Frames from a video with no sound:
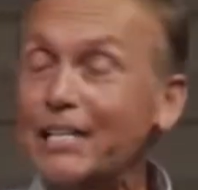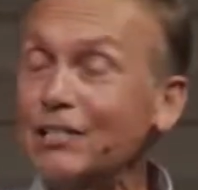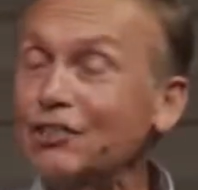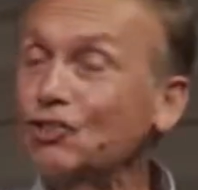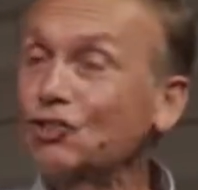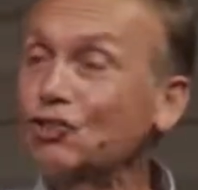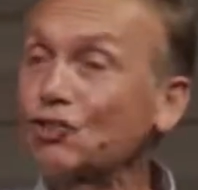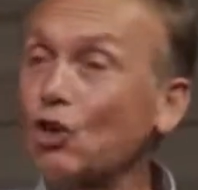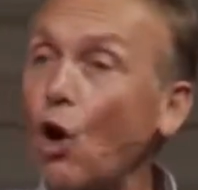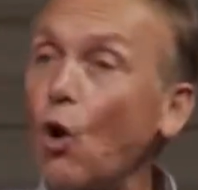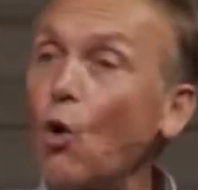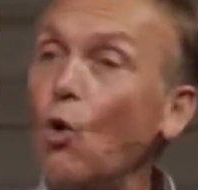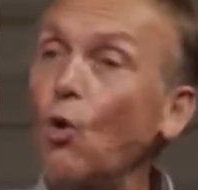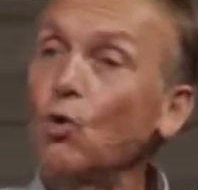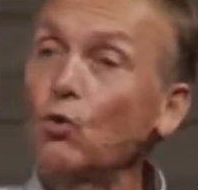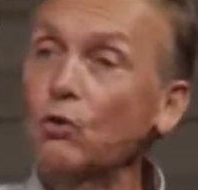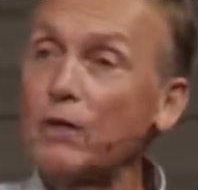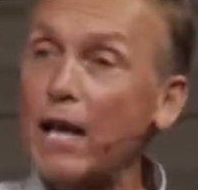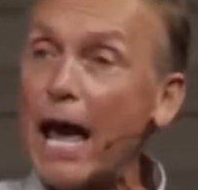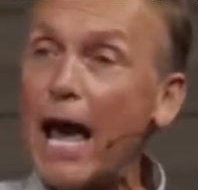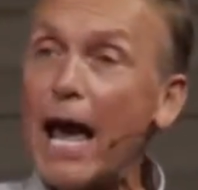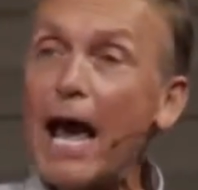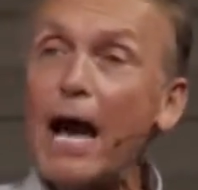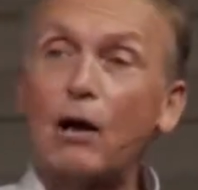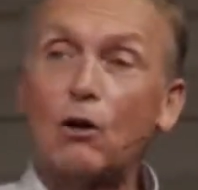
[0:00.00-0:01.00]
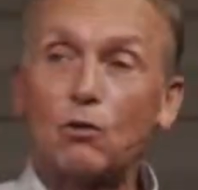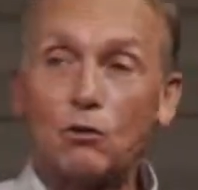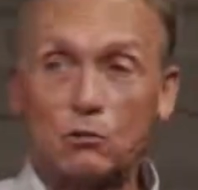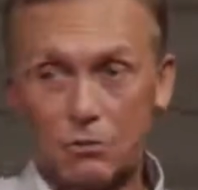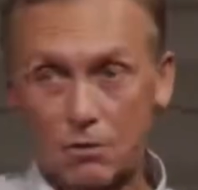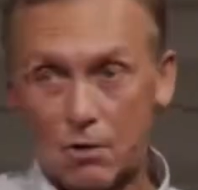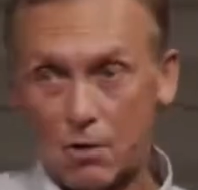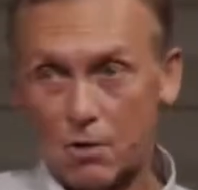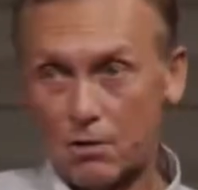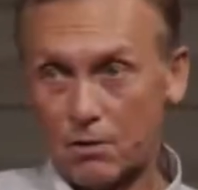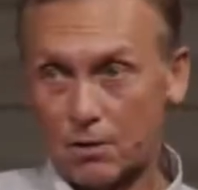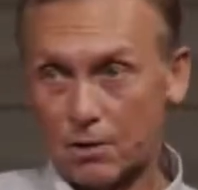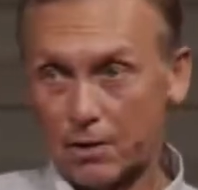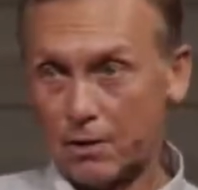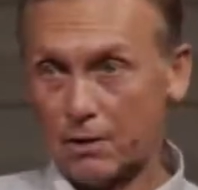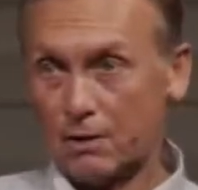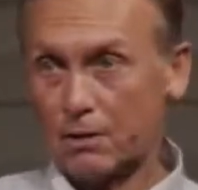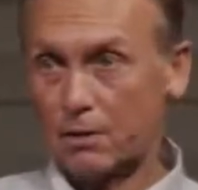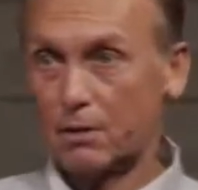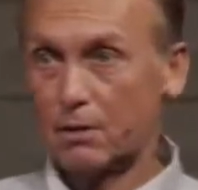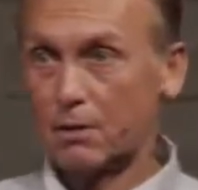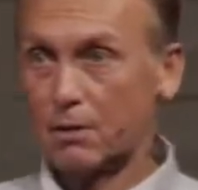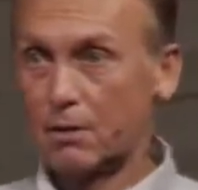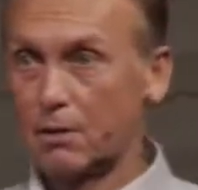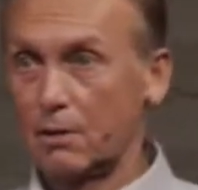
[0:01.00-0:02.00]
He's sold out on
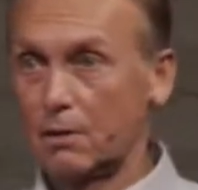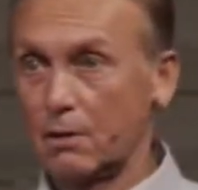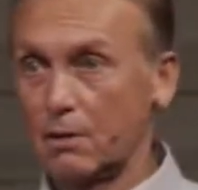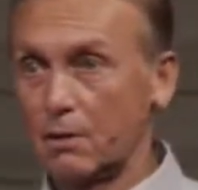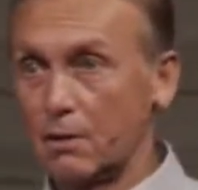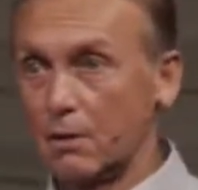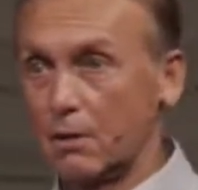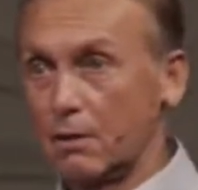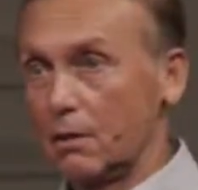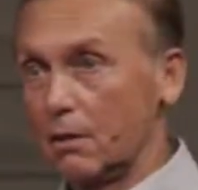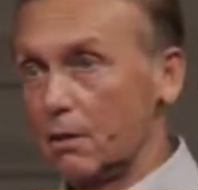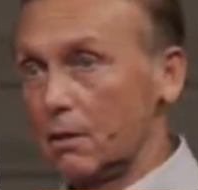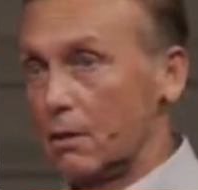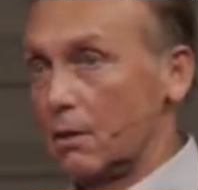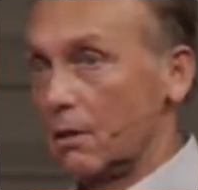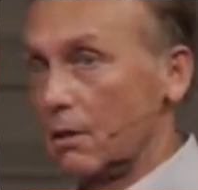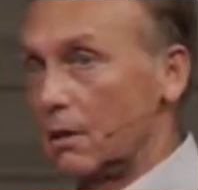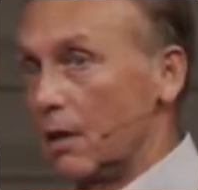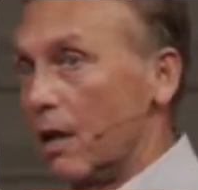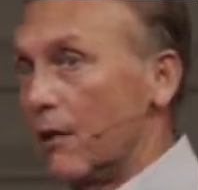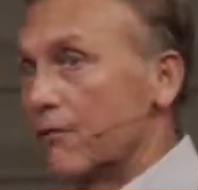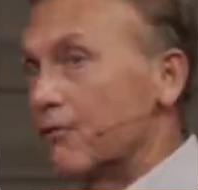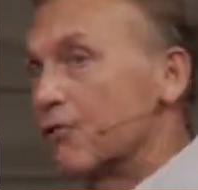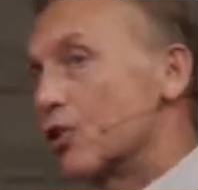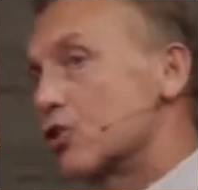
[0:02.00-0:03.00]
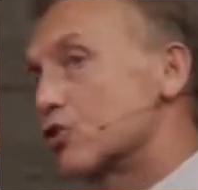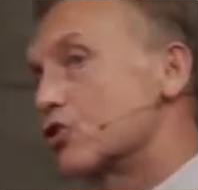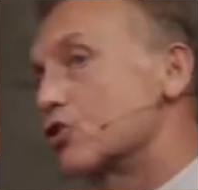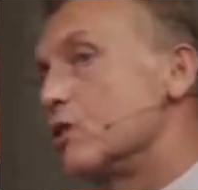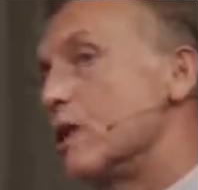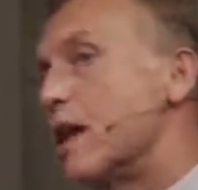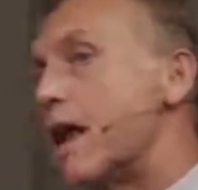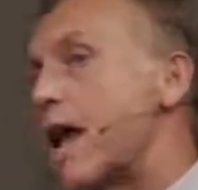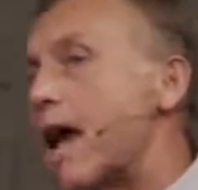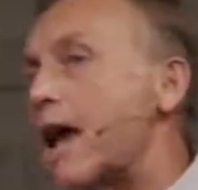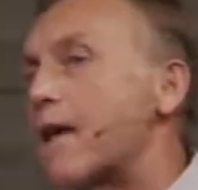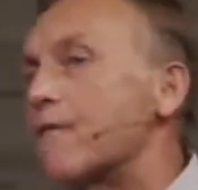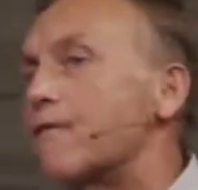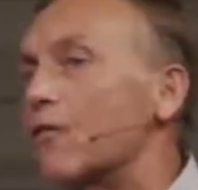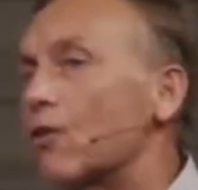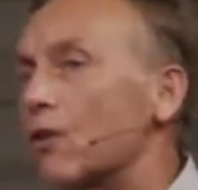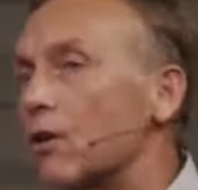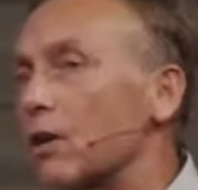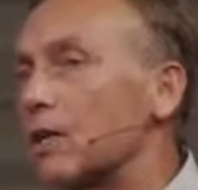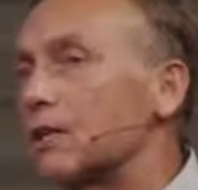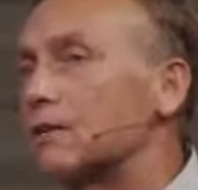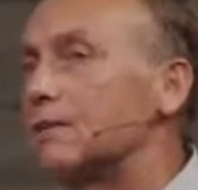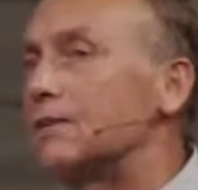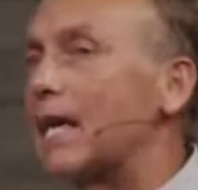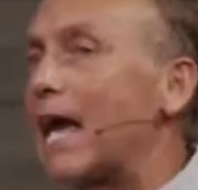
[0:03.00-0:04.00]
it. There's
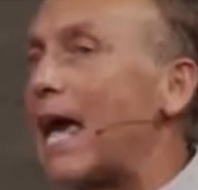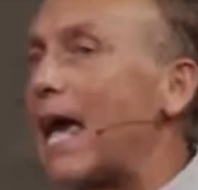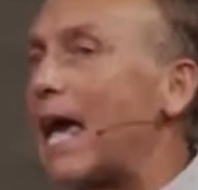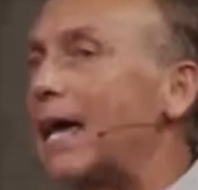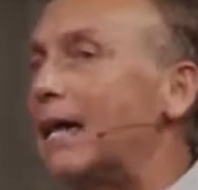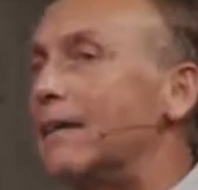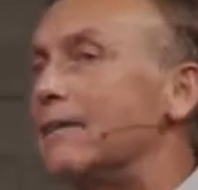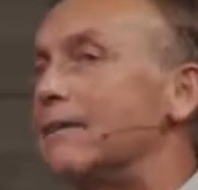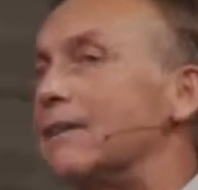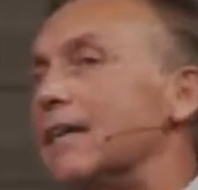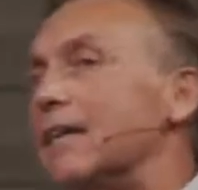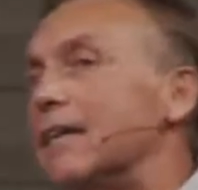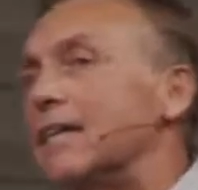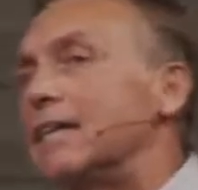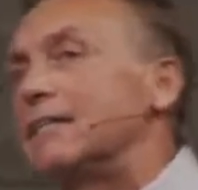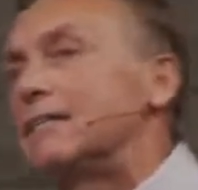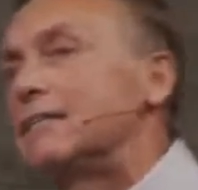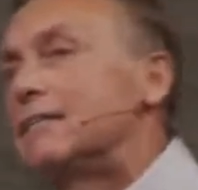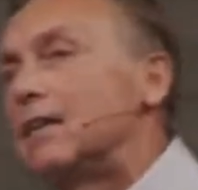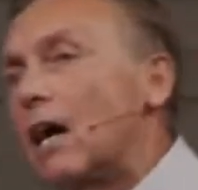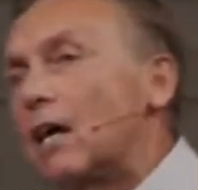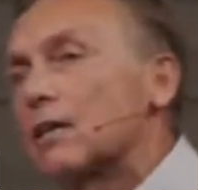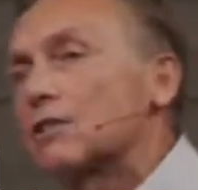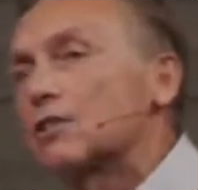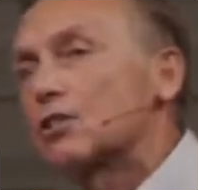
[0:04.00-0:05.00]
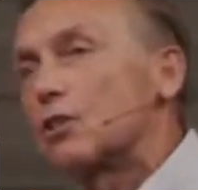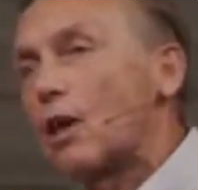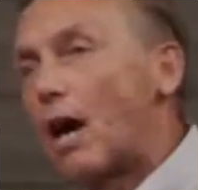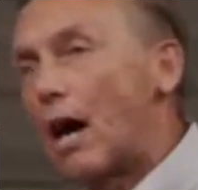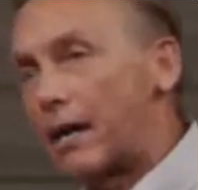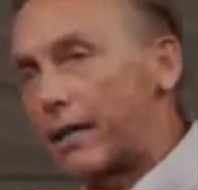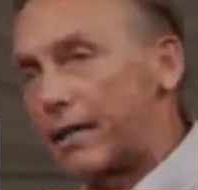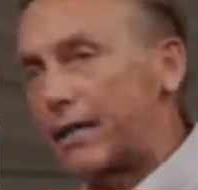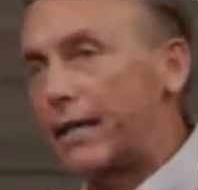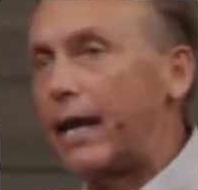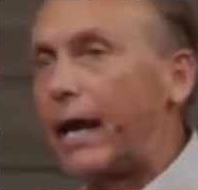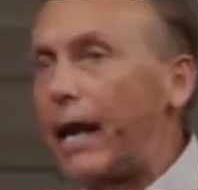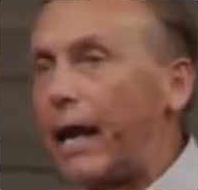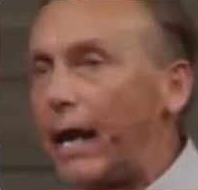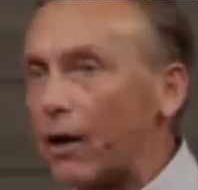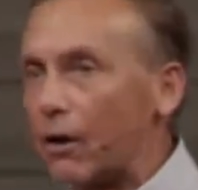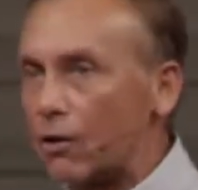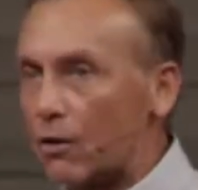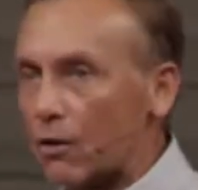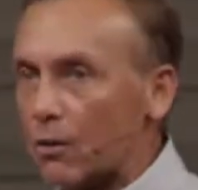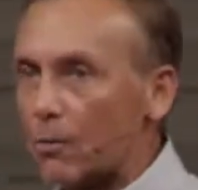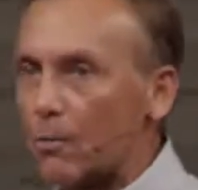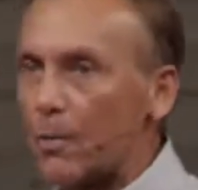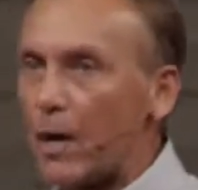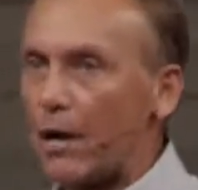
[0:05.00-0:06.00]
never a day that he does not
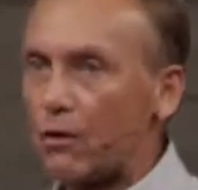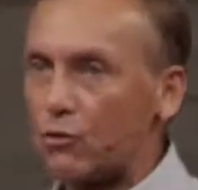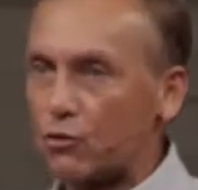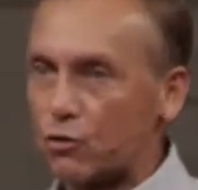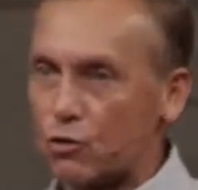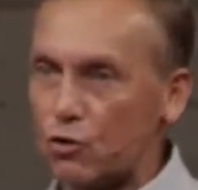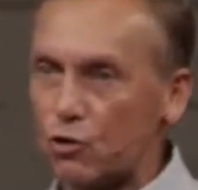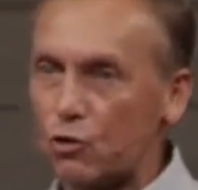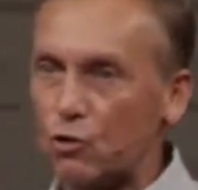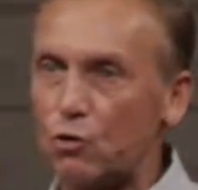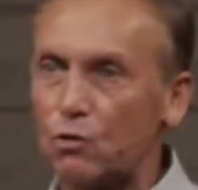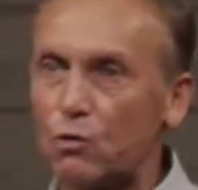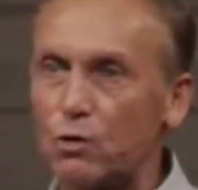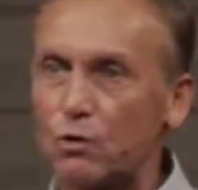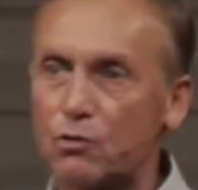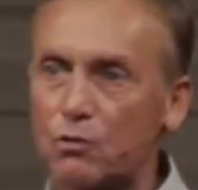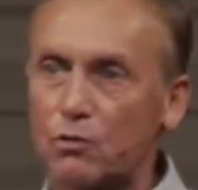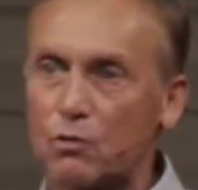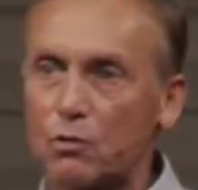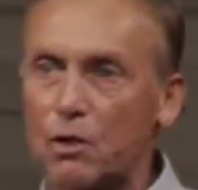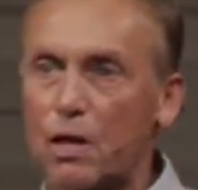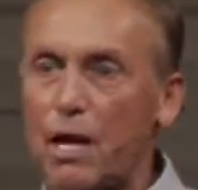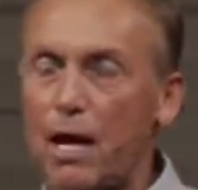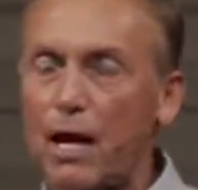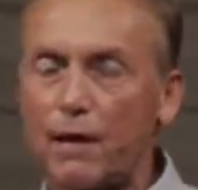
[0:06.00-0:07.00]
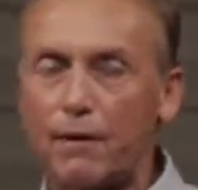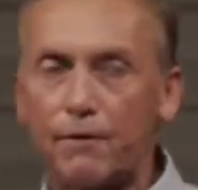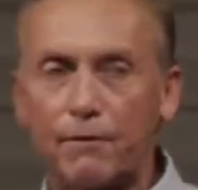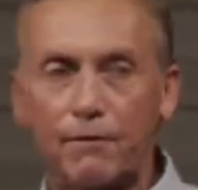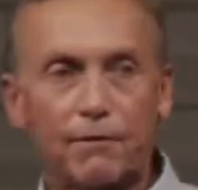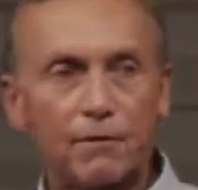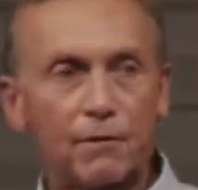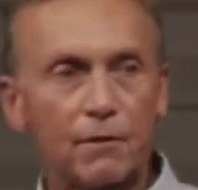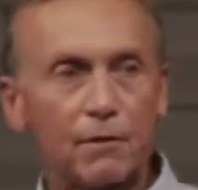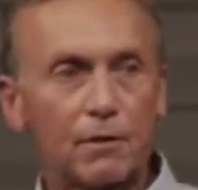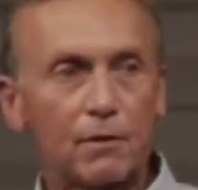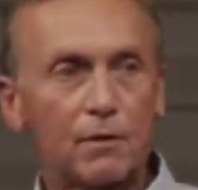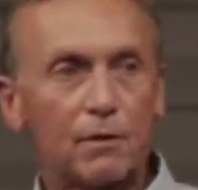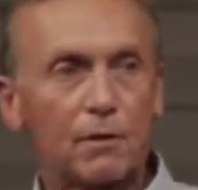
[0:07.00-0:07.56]
care about you and your life.